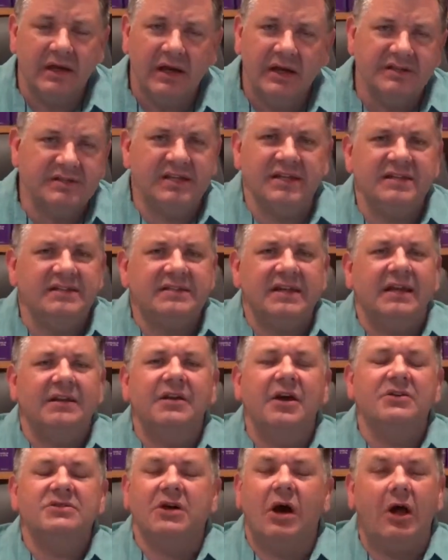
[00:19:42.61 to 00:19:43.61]
See, sin
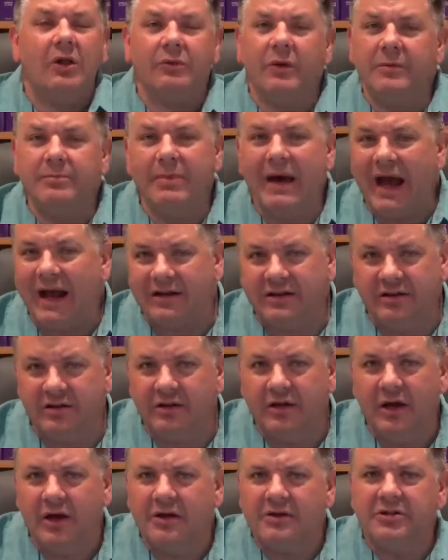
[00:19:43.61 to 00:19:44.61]
goes all the way back to
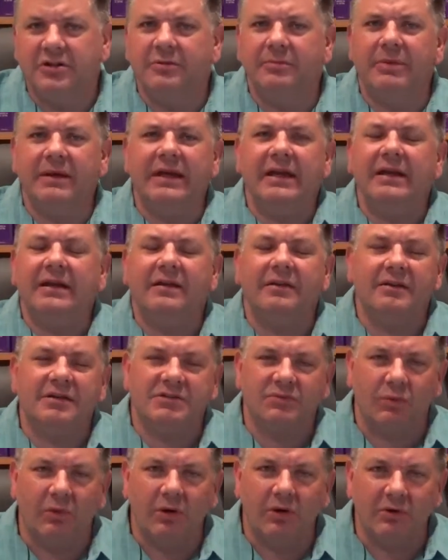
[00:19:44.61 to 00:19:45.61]
the, to the beginning of
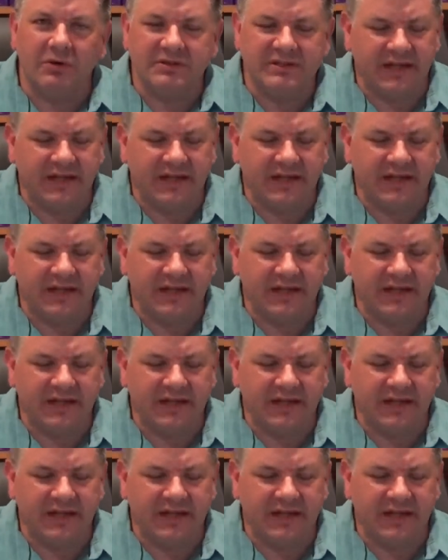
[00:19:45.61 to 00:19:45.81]
this world.